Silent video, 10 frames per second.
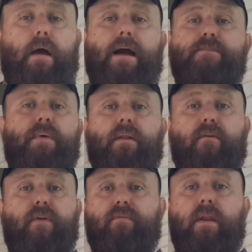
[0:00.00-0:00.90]
I spent
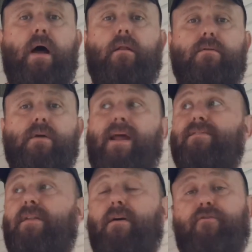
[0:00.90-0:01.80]
like $50. And
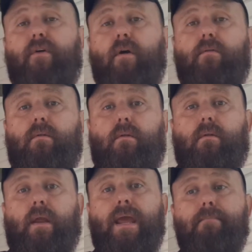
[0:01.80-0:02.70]
that's enough food
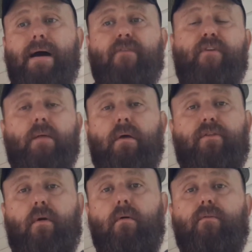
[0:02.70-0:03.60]
to get my family
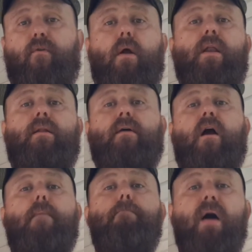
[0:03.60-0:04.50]
through for an
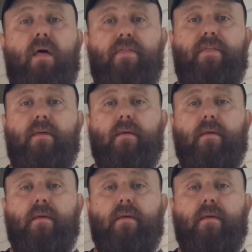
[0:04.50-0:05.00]
entire month.